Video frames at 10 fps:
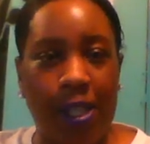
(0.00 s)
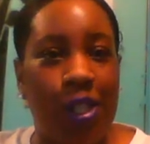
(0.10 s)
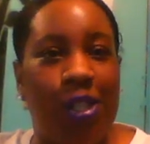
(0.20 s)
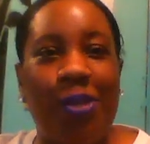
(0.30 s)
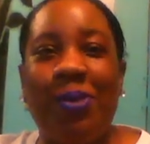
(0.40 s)
to
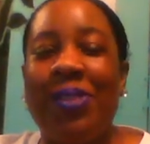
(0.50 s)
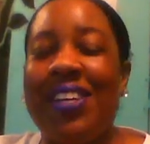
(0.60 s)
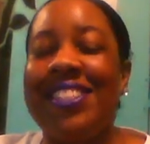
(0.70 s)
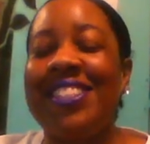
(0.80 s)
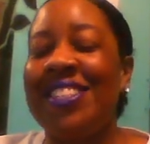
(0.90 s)
do
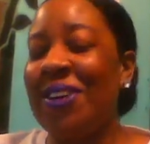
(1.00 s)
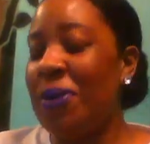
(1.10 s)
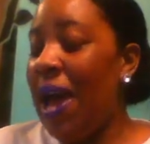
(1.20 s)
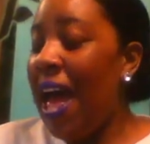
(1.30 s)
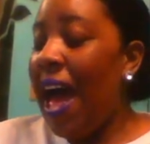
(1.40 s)
this
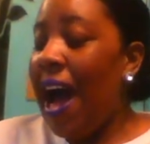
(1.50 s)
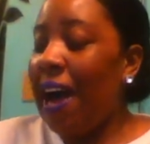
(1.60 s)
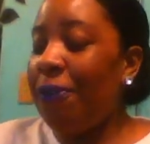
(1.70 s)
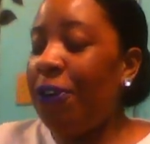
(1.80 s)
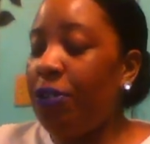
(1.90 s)
so
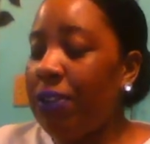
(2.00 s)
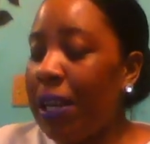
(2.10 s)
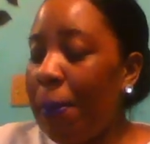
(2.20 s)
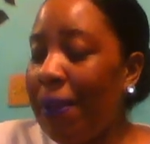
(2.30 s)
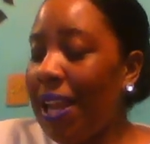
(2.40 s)
i feel
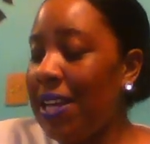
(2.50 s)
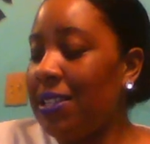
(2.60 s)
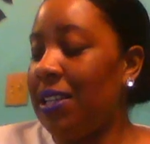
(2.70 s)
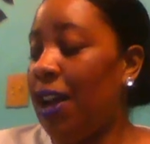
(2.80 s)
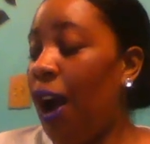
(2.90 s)
really
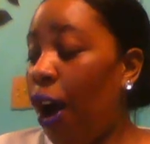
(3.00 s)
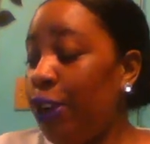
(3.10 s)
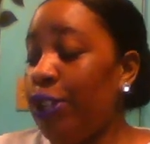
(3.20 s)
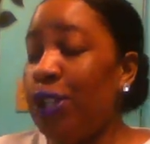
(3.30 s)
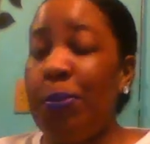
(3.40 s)
blessed and
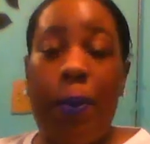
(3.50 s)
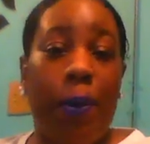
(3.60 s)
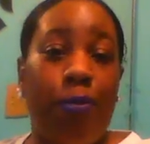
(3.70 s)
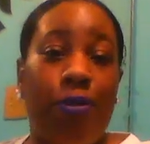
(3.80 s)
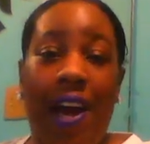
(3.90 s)
honored to be able
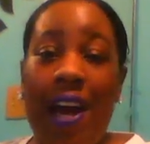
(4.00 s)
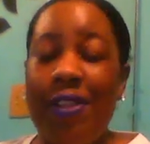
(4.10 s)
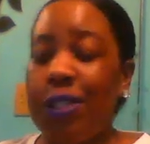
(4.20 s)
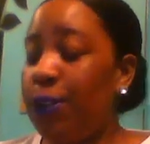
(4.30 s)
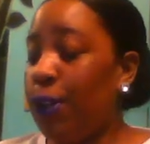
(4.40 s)
to provide
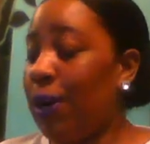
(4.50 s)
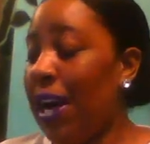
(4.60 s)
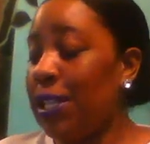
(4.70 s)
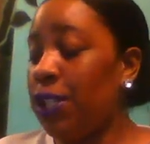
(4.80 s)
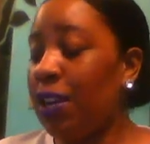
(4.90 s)
this for you
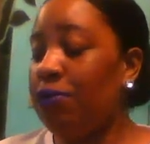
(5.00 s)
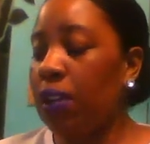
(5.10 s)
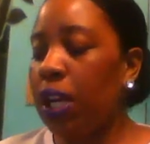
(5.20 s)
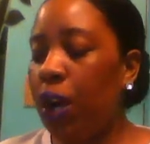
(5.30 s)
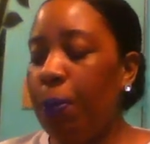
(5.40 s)
guys so i
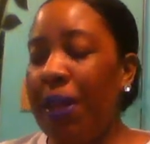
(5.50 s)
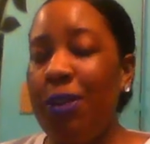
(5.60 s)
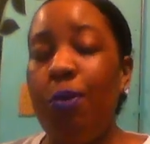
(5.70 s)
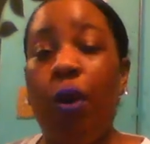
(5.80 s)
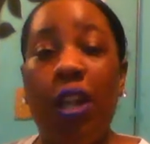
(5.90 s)
really hope that
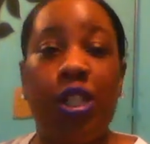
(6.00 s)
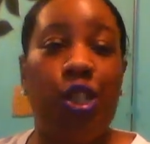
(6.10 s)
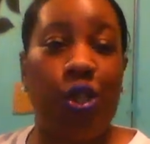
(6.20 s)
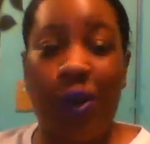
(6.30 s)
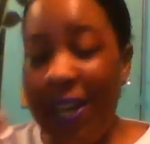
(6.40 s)
you all
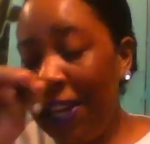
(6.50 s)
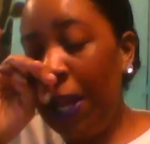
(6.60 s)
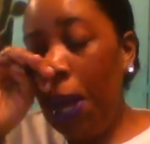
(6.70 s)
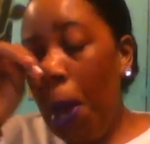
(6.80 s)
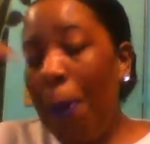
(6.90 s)
enjoy it
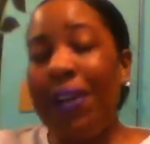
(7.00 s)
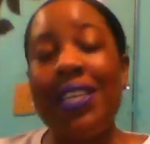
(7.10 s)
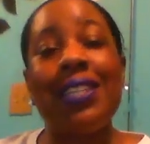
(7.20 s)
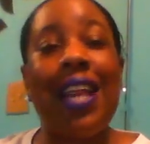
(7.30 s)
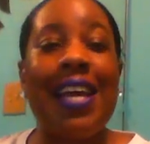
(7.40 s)

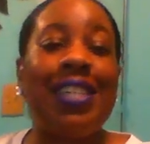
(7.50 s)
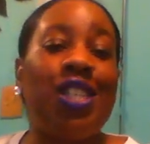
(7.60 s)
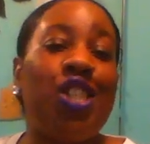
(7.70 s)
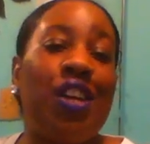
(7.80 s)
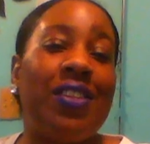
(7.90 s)
please like and
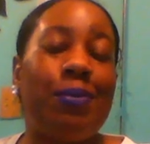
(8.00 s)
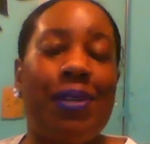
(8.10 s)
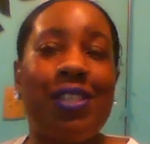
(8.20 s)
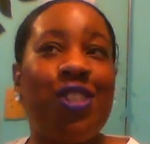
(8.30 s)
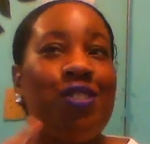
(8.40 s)
share this
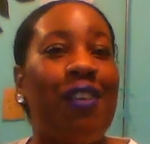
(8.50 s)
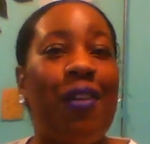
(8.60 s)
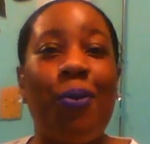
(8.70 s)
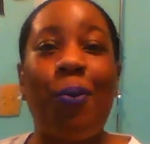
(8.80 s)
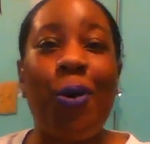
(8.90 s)
message
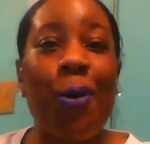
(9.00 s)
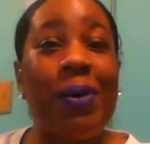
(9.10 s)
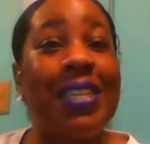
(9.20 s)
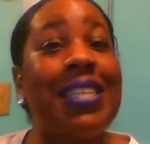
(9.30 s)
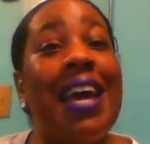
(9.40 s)
around the world
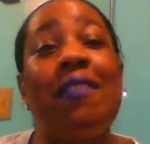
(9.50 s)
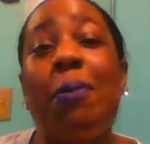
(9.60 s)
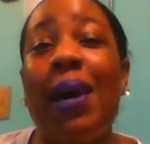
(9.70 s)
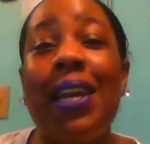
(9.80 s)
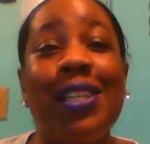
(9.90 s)
because
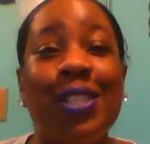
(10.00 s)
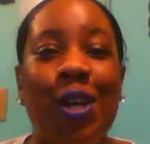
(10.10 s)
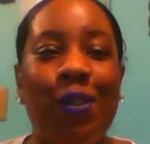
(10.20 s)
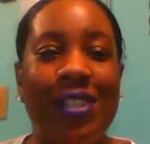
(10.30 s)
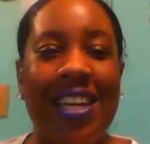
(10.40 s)
everybody
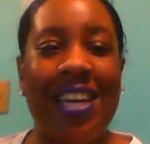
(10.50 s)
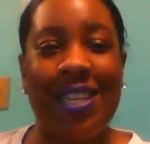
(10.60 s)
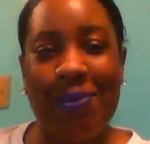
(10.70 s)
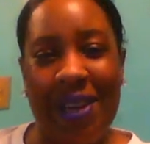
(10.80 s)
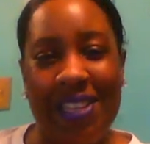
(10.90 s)
deserves to hear
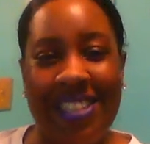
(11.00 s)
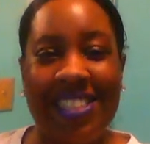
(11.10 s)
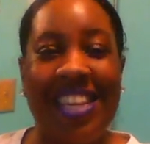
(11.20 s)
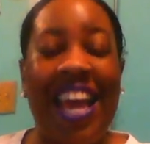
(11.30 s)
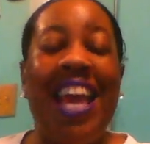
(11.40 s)
this
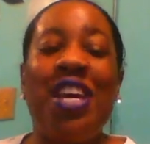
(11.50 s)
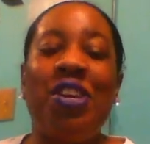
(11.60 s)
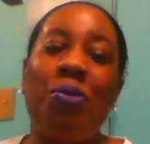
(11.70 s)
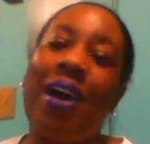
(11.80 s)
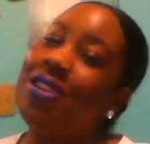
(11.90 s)
message
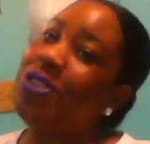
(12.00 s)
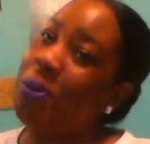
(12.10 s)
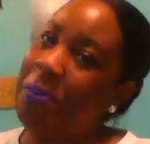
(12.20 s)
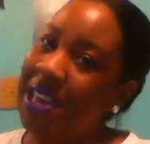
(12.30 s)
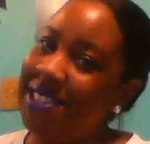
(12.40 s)
you guys are
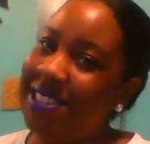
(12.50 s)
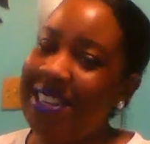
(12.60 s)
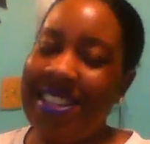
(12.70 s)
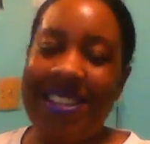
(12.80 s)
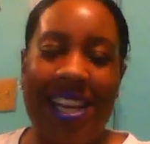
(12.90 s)

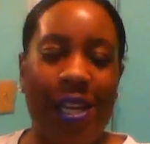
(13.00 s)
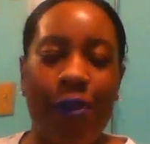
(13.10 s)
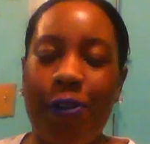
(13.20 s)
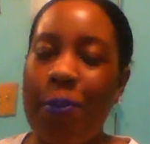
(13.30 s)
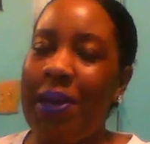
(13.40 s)
amazing and thank you
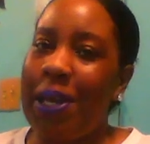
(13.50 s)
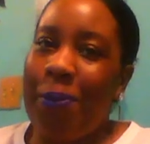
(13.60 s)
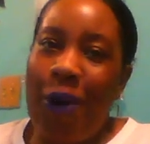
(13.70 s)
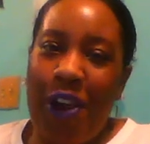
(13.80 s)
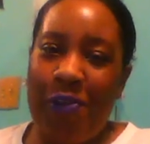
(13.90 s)
for being a
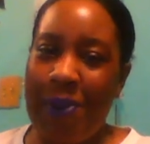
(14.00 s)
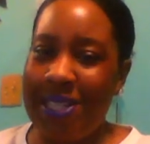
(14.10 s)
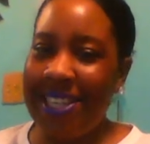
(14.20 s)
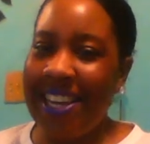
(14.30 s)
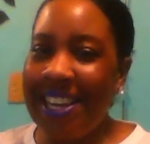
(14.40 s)
part of my
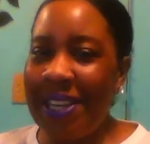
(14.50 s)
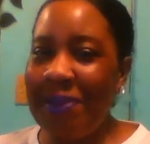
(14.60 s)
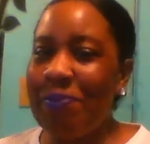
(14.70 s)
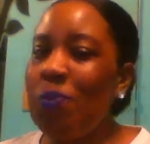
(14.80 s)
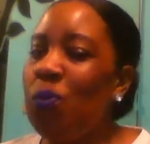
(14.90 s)
team